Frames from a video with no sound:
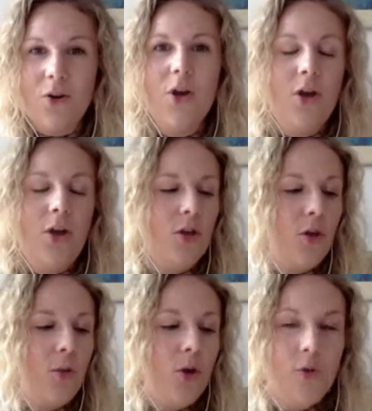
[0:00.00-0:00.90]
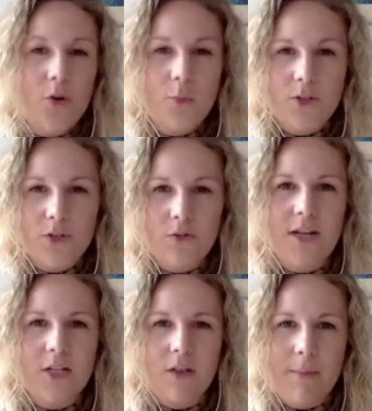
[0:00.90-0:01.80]
you know, who you want to reach
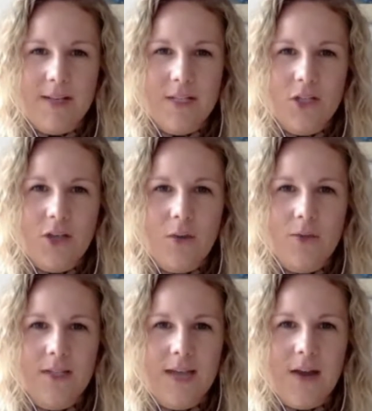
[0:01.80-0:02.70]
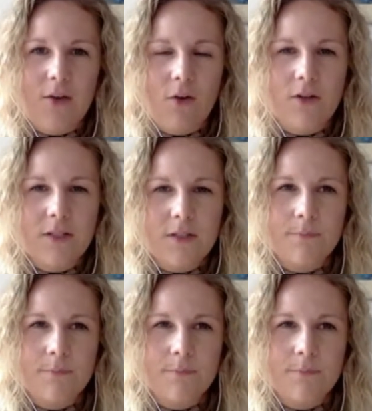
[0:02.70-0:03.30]
and the message that you want to get across.